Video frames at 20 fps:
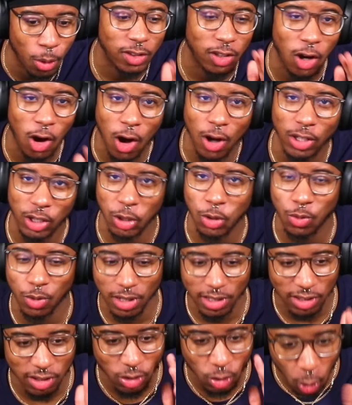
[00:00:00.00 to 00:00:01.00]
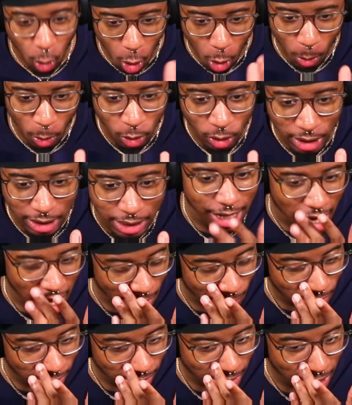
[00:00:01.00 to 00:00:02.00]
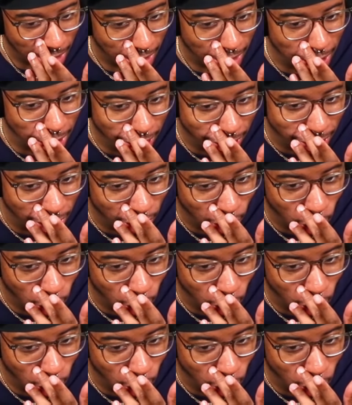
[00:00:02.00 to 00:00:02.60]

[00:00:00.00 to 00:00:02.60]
talk to us normally. Everything is just